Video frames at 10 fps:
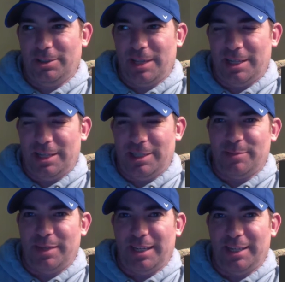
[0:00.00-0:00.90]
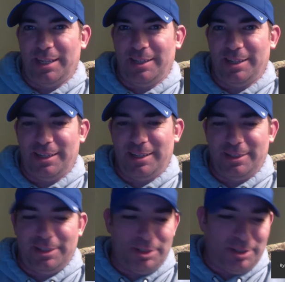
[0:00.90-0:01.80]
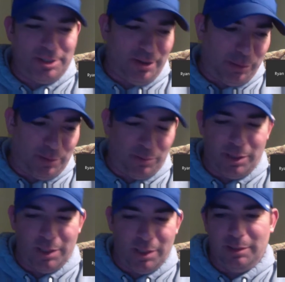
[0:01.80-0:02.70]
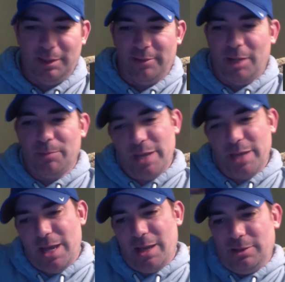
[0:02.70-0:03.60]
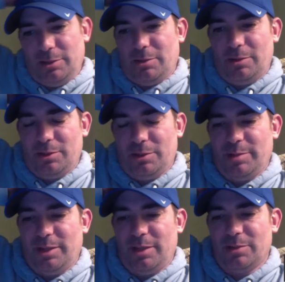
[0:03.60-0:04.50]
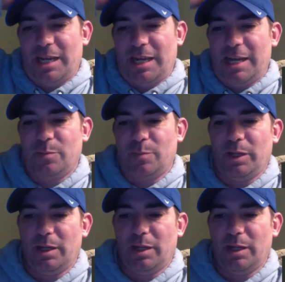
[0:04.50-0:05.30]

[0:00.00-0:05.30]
that doesn't mean I wouldn't want Le'Veon Bell or some of those guys, but